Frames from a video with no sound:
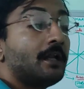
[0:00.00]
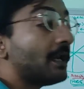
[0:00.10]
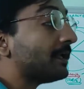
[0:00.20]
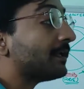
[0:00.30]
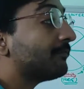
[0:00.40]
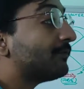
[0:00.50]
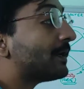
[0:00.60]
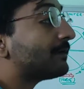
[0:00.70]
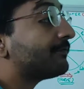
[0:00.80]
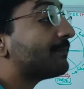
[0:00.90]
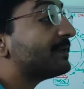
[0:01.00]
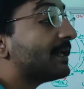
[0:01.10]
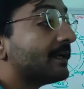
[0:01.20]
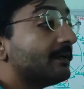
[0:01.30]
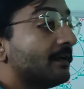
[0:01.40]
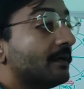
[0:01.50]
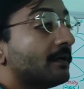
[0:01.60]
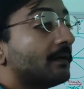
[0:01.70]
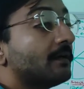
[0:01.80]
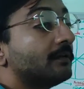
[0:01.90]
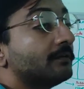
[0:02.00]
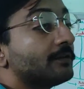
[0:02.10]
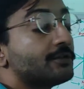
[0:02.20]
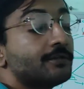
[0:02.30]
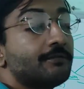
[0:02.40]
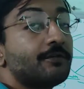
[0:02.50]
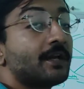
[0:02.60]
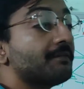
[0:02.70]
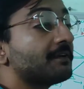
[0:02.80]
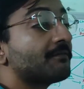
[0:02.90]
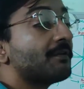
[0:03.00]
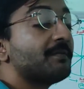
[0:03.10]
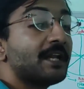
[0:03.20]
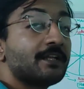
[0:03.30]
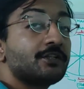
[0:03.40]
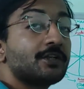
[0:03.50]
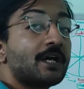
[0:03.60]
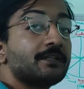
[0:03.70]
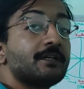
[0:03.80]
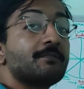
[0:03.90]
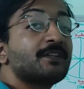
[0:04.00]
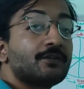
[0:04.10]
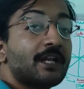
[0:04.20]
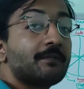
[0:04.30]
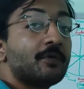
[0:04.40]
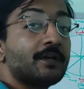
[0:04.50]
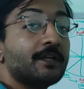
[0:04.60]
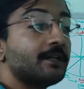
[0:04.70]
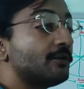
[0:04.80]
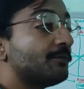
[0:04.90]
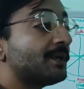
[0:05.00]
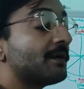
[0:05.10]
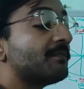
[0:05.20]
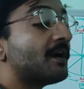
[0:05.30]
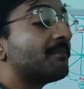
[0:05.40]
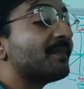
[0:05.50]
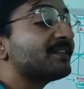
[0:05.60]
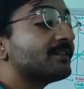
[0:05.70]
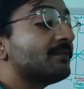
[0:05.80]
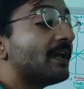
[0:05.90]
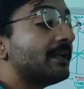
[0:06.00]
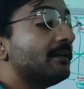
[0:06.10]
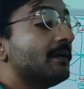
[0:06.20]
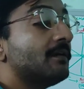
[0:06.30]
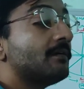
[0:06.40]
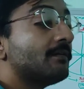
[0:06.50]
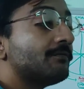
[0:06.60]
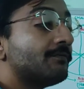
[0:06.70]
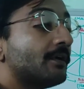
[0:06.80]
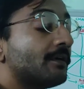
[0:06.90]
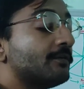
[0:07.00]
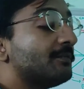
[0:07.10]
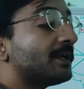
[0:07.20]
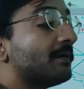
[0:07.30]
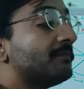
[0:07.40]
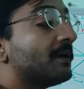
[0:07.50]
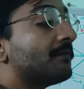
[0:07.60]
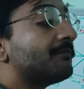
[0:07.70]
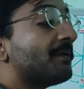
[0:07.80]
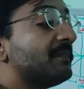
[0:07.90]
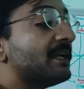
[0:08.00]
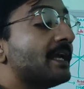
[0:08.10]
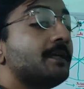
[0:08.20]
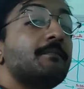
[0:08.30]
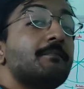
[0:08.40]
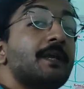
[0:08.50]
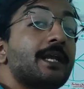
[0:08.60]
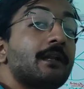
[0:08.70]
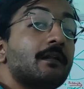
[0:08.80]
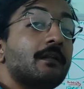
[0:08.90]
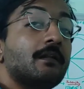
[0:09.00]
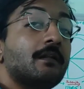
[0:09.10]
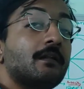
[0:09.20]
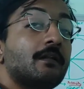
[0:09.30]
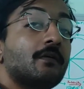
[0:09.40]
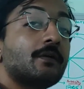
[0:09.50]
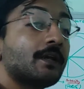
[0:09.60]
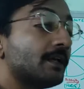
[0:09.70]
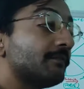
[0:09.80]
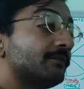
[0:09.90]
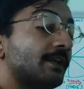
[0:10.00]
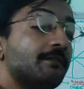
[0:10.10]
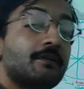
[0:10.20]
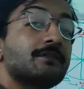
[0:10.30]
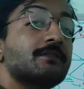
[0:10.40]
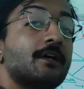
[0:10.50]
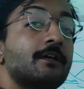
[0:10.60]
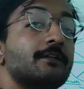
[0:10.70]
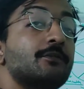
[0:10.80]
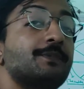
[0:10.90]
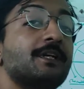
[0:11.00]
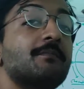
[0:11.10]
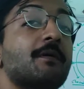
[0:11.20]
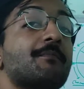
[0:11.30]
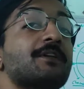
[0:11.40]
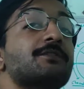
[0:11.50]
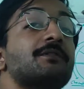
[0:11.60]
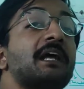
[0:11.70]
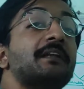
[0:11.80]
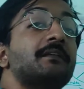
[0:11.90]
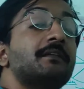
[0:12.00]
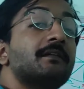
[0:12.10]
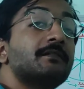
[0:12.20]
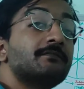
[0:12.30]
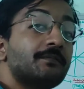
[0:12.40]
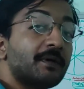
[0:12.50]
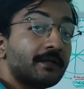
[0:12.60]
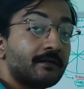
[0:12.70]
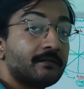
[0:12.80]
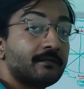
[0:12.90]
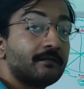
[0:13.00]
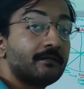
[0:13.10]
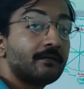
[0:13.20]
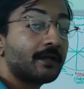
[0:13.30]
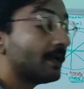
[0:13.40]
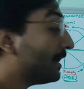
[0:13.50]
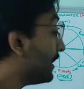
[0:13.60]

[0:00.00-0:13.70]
Like if you are a feminine, if you are having a feminine charge in a masculine body, you become a masculine, you become a feminine male. Okay, if the reverse, you become a masculine woman. Okay,